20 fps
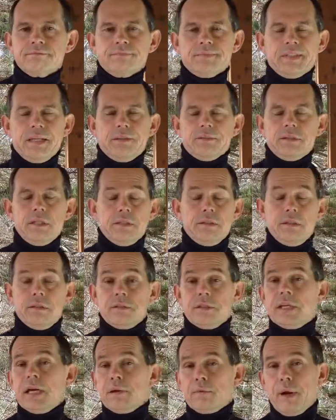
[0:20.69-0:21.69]
Now, 10
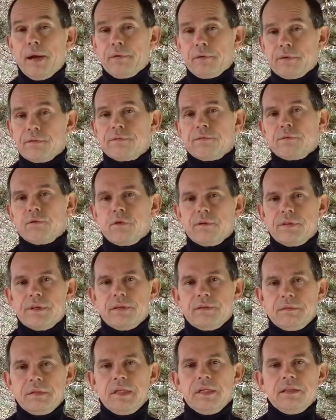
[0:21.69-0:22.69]
years ago, I would have thought
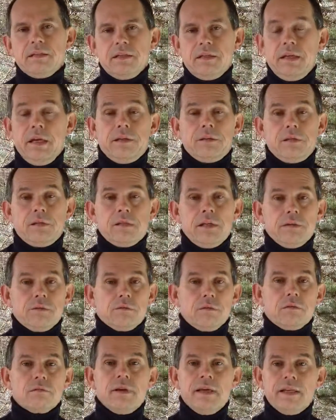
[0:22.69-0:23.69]
that
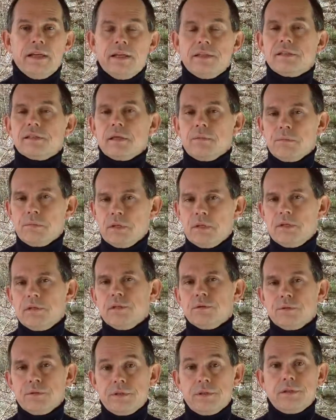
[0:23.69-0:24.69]
existential threat had something to
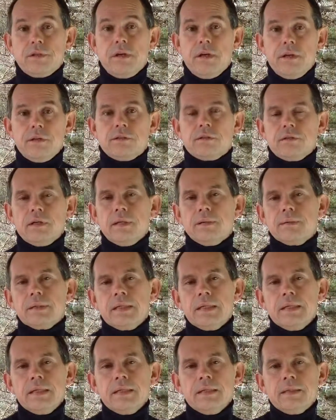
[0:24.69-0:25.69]
do with Sartre,
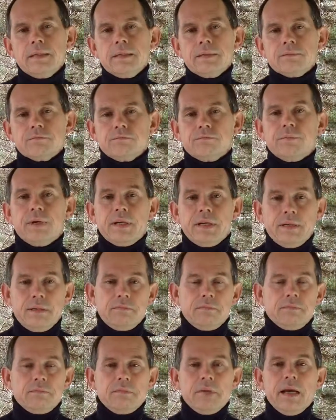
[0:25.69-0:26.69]
but
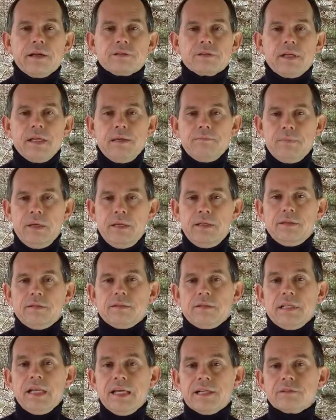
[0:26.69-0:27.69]
it actually
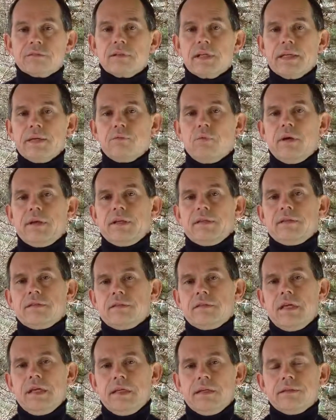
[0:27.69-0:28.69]
means literally what it
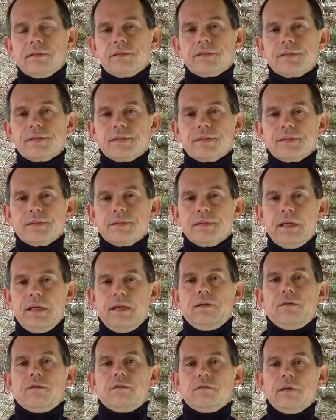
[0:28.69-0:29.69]
says,
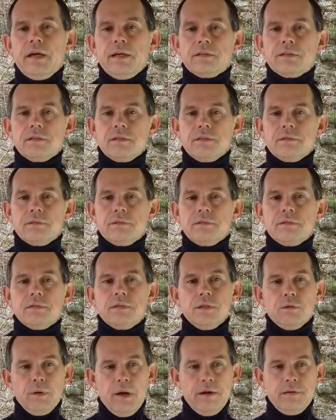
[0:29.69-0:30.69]
a threat
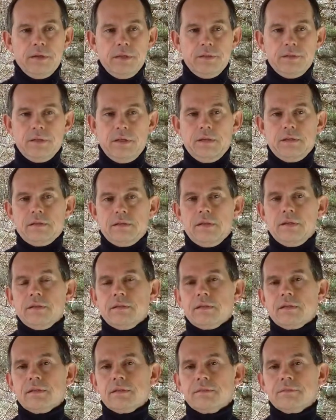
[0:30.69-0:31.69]
to our
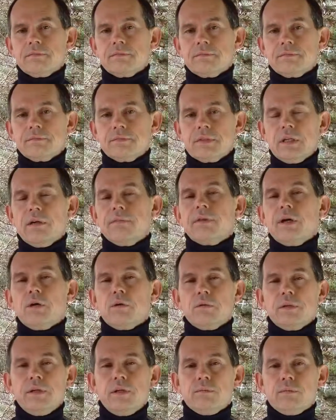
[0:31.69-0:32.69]
existence, of the
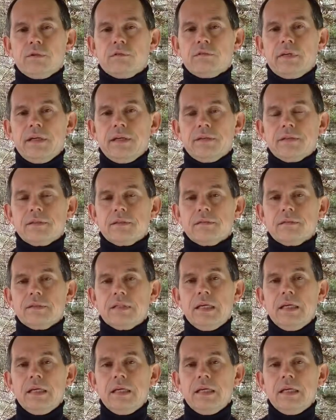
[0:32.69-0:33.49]
whole human race.